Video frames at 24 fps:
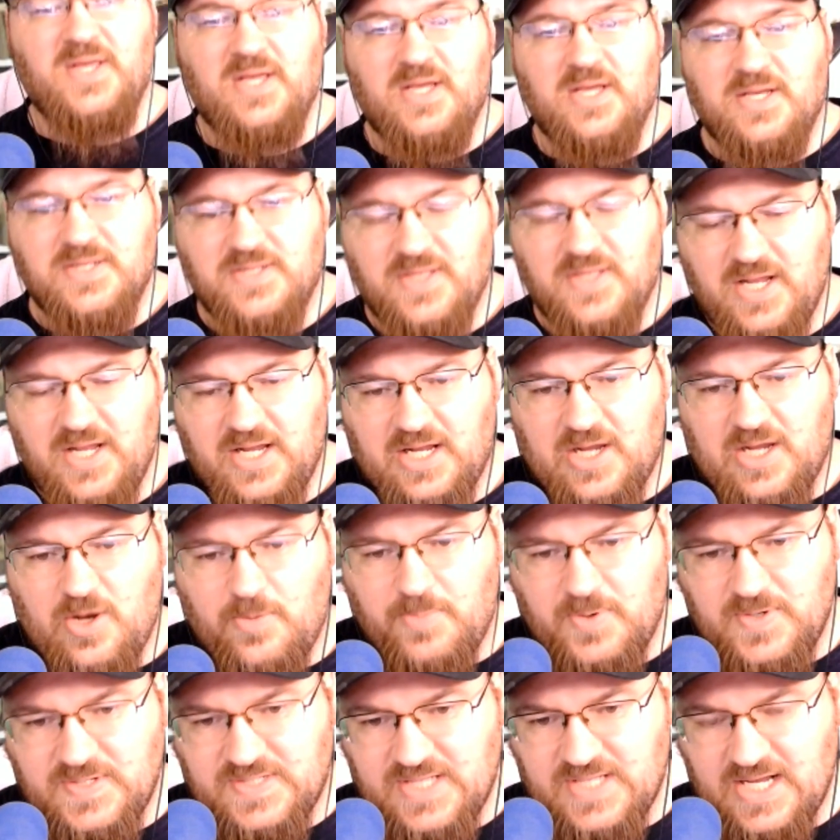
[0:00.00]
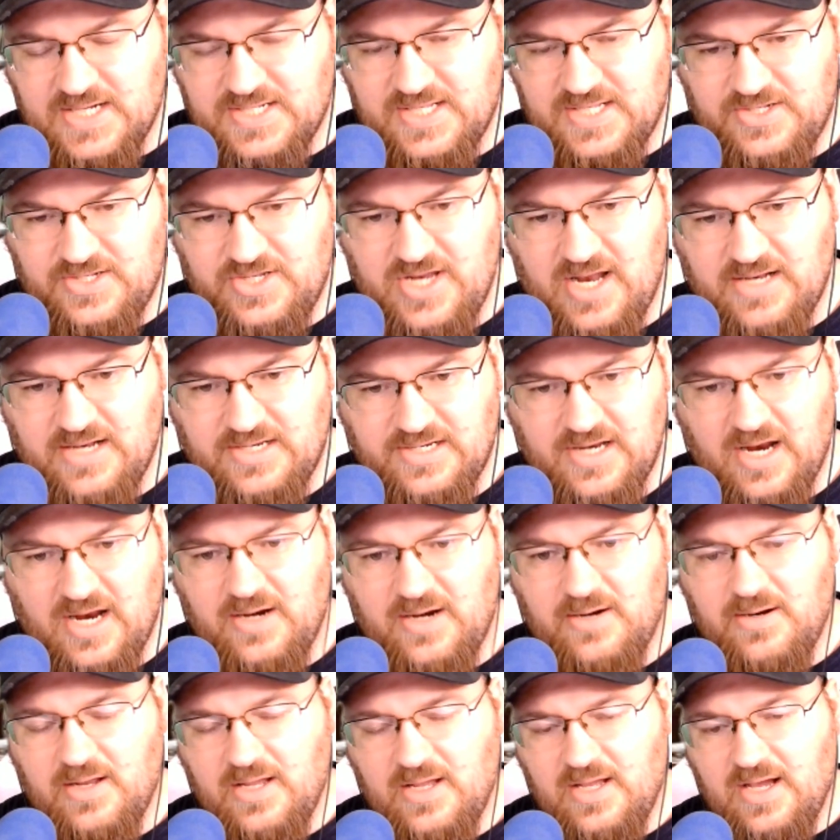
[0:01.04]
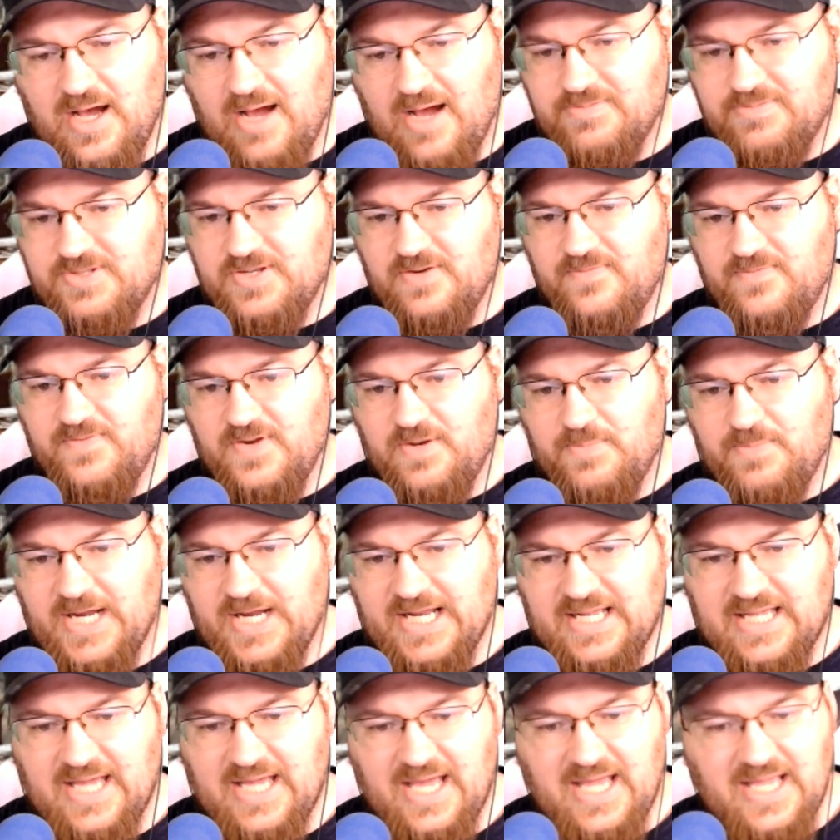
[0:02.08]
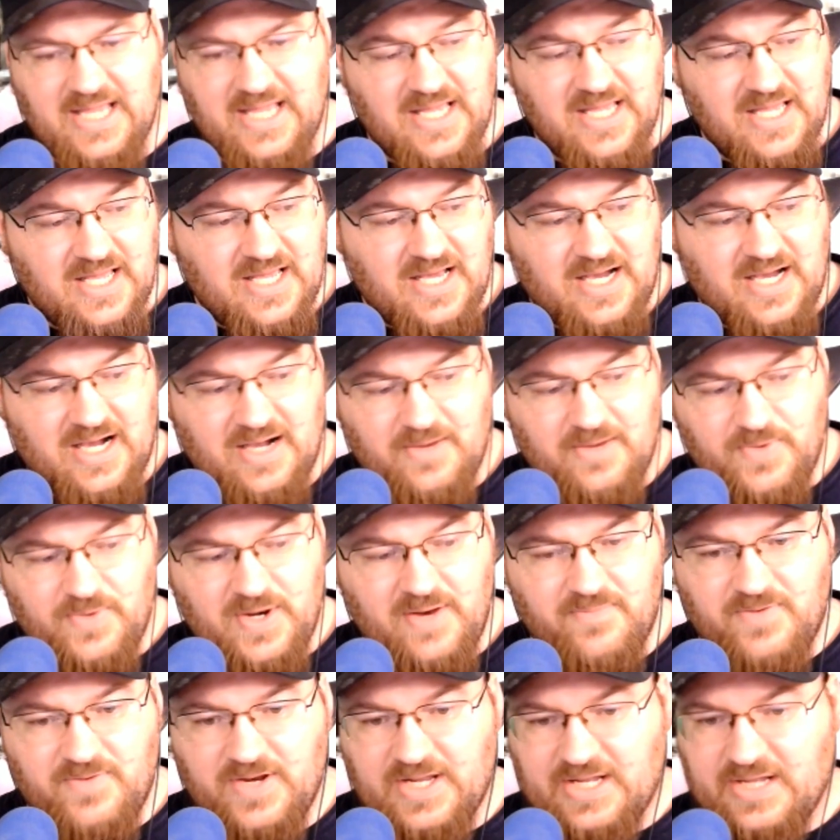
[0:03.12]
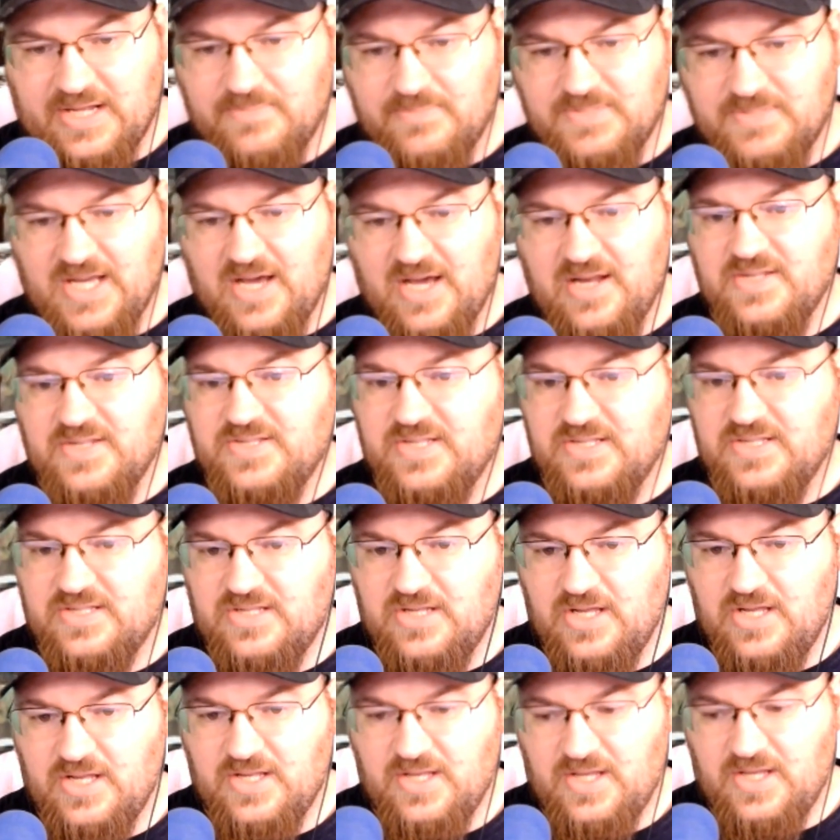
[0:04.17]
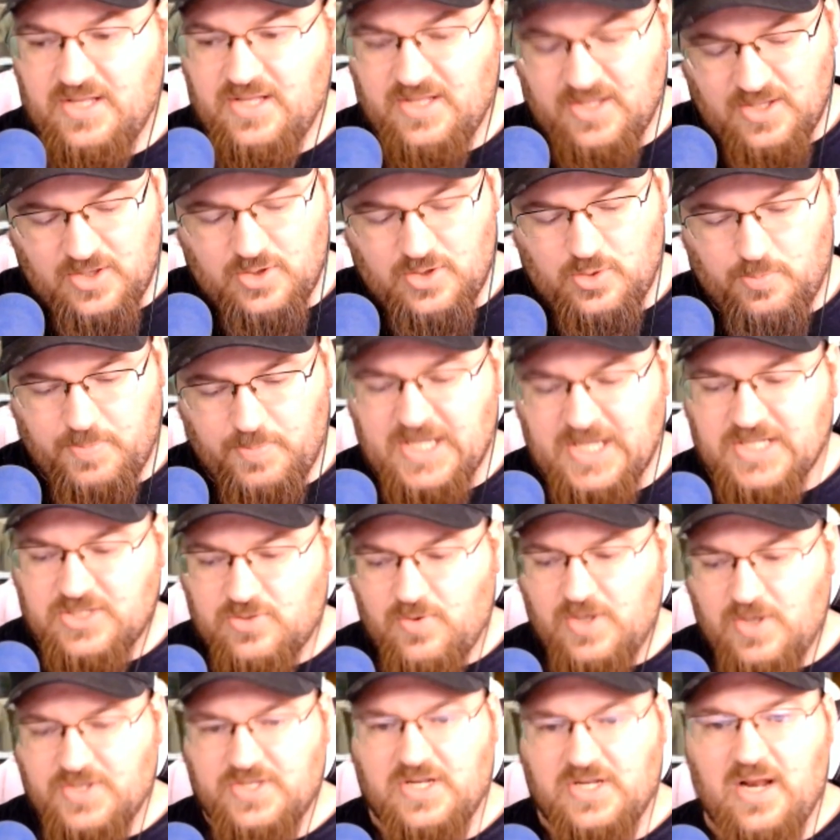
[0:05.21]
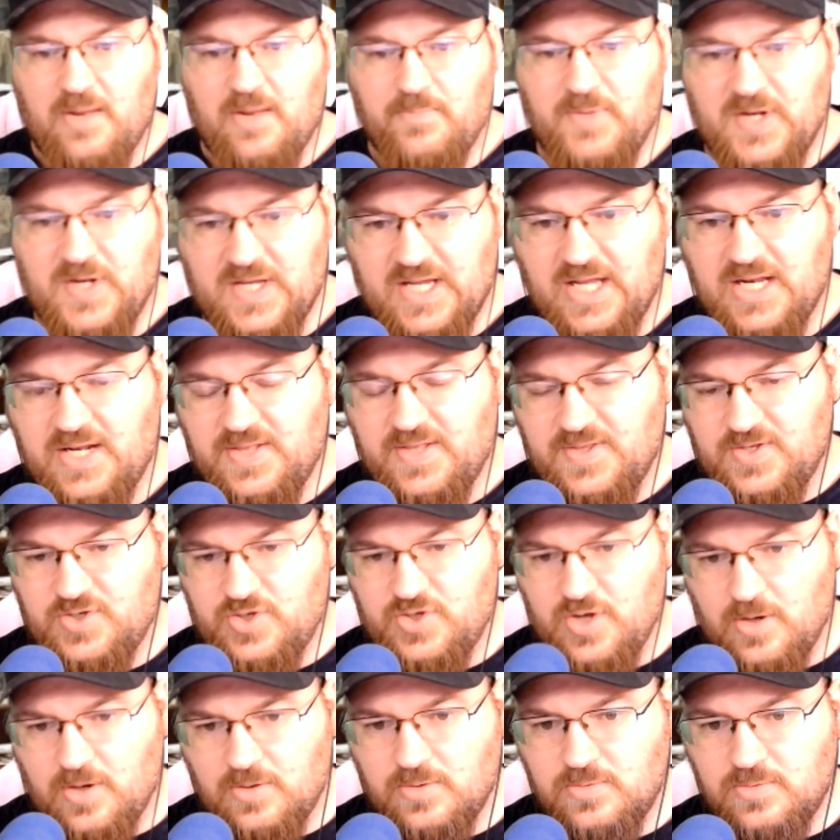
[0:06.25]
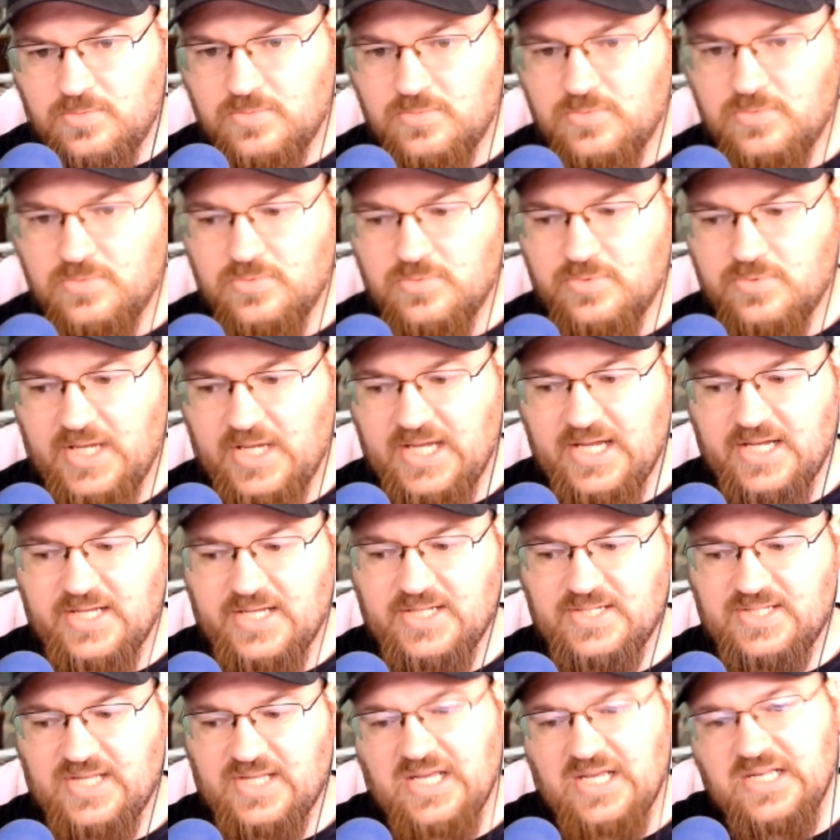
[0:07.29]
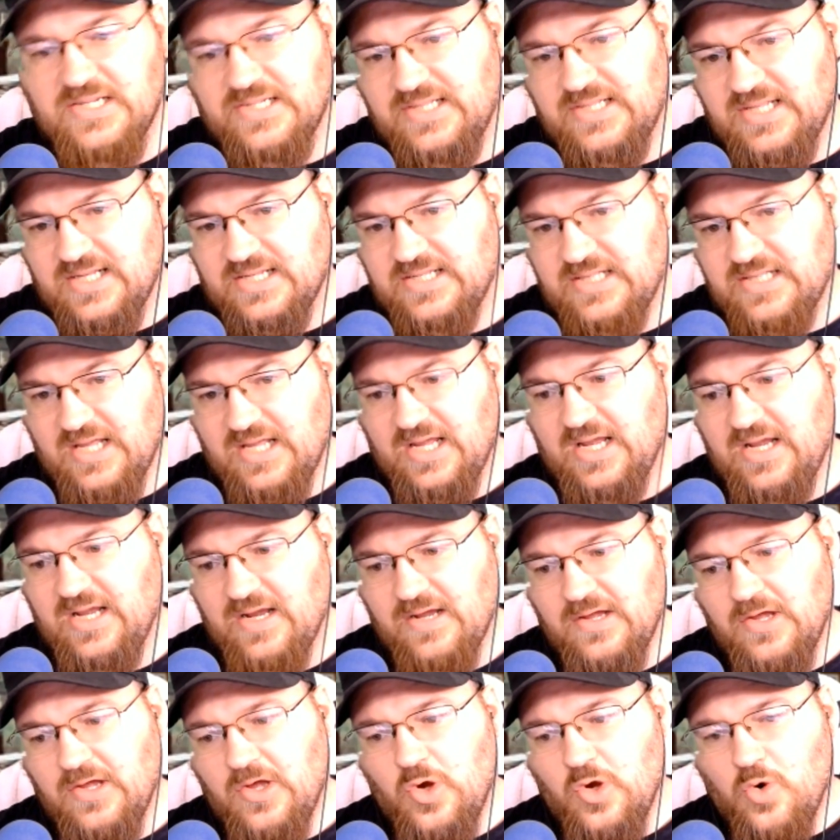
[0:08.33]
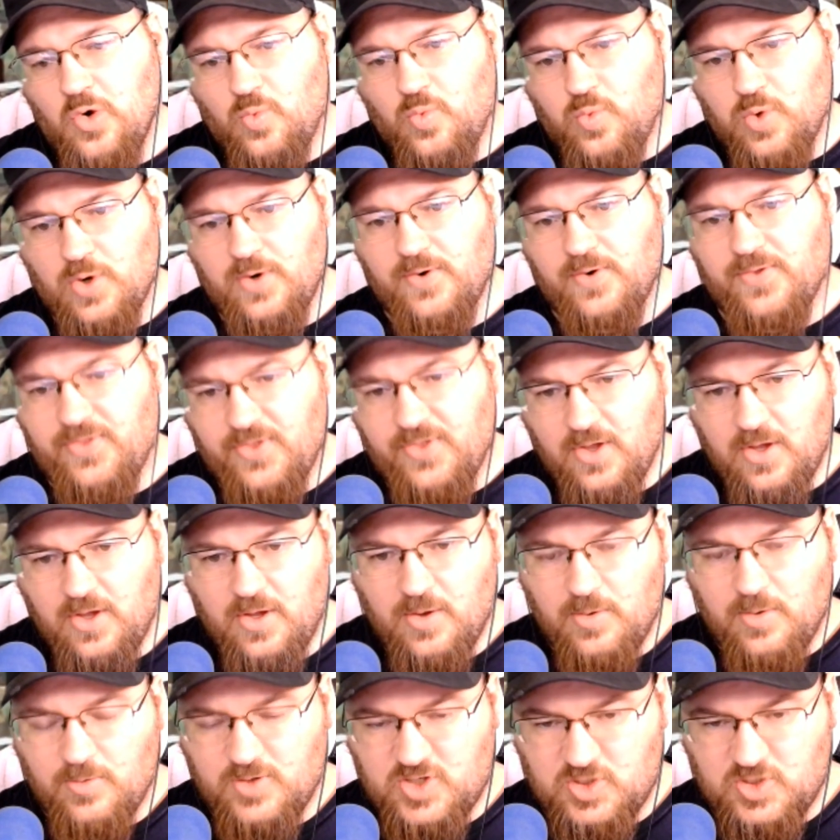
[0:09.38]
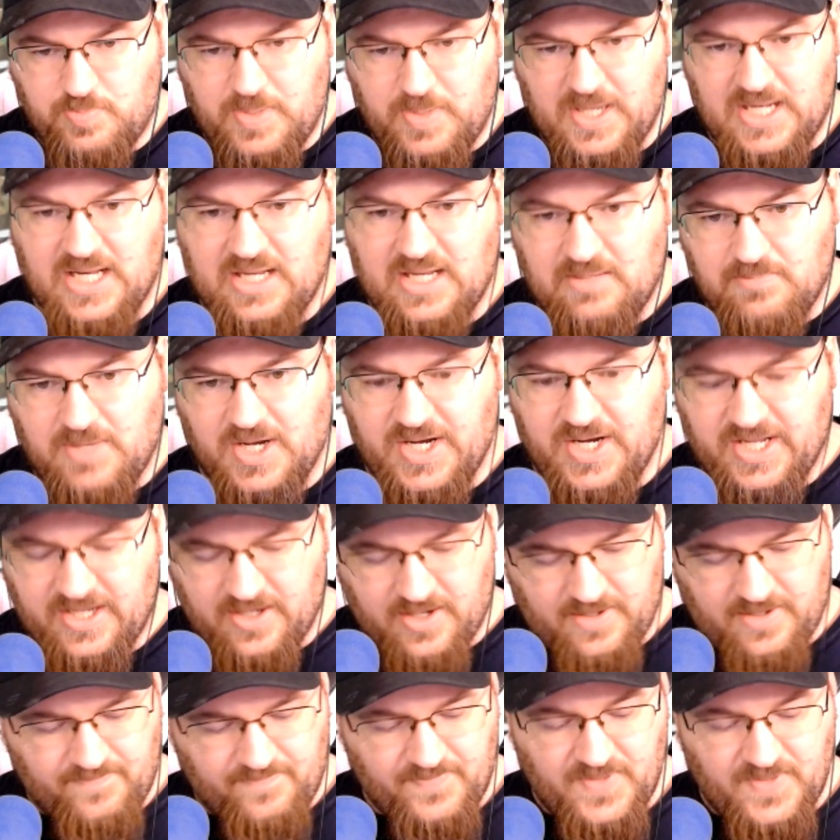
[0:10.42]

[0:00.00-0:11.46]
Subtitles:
So there you go, boys. That's the Cheshire. I'm Sir Venom IK. Whenever it comes out, the biggest question that I'm going to get in the show is this thing worth spending money on?